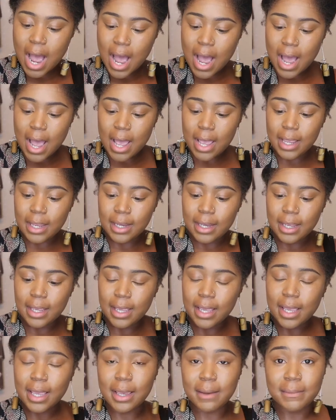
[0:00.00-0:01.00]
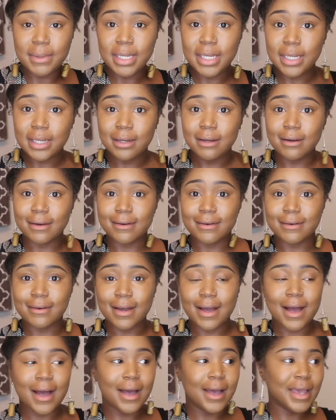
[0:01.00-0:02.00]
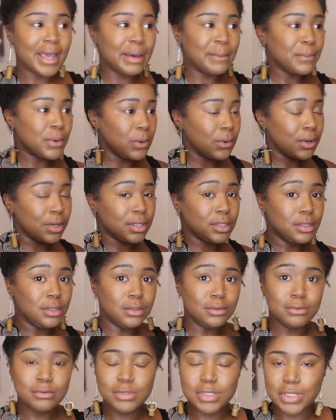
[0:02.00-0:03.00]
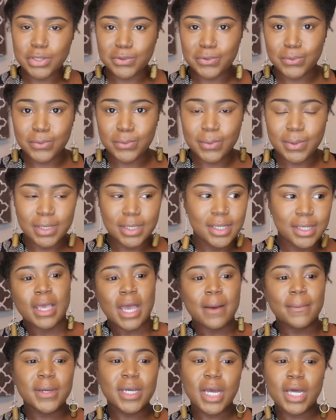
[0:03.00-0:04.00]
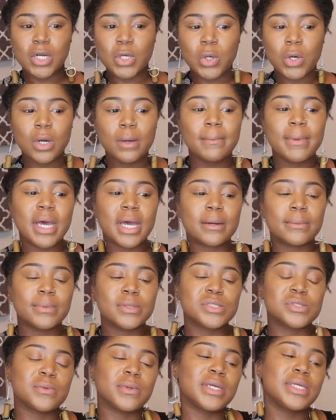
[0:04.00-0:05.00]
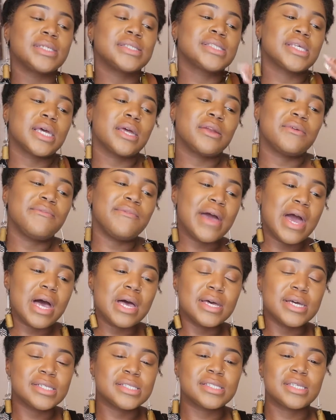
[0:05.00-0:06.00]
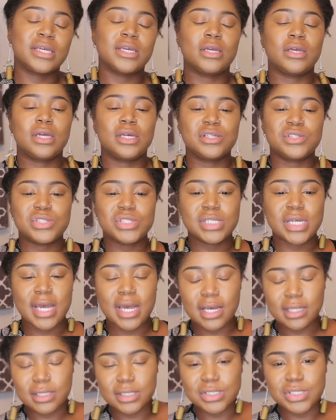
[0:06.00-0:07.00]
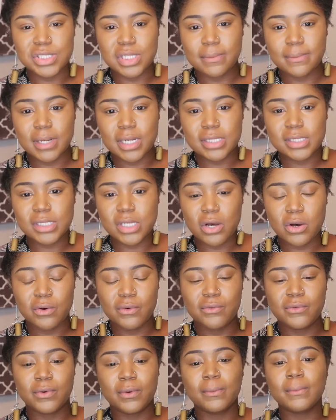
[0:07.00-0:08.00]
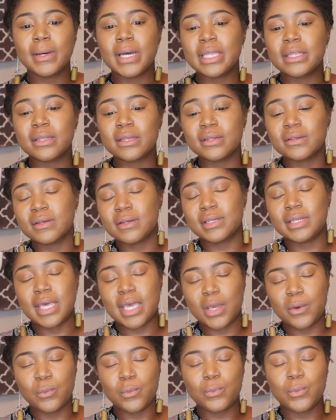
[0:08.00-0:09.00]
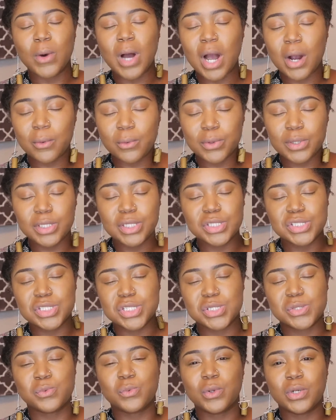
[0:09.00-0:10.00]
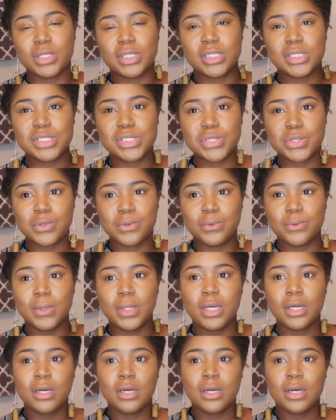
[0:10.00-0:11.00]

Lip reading: I am here. I am on YouTube. I've been kind of going back between saying fasting and challenging myself, but at the end of the day, I really just wanted to